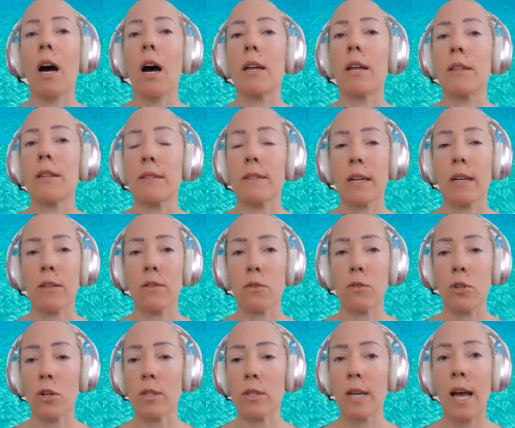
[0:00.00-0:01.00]
This tells you
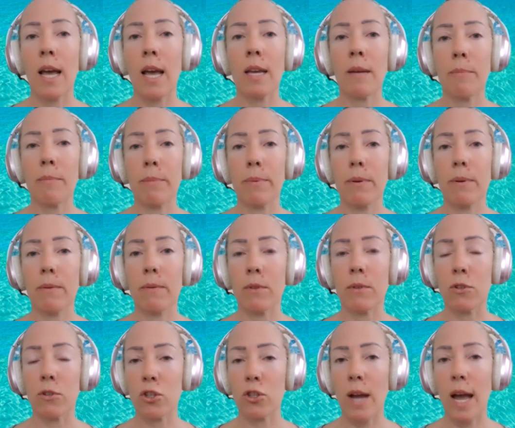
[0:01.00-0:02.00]
your type, your
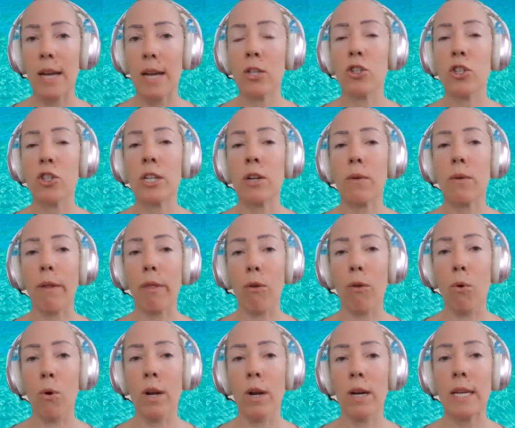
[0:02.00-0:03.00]
strategy, your
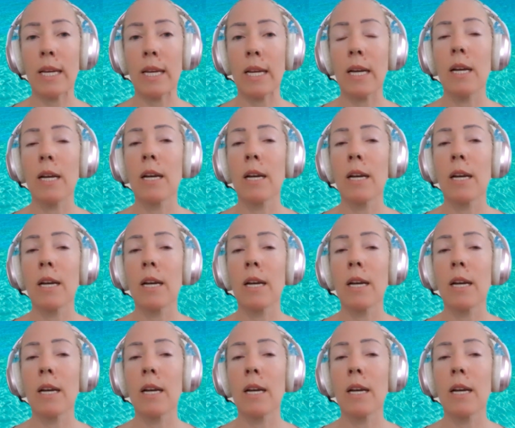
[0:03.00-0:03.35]
authority.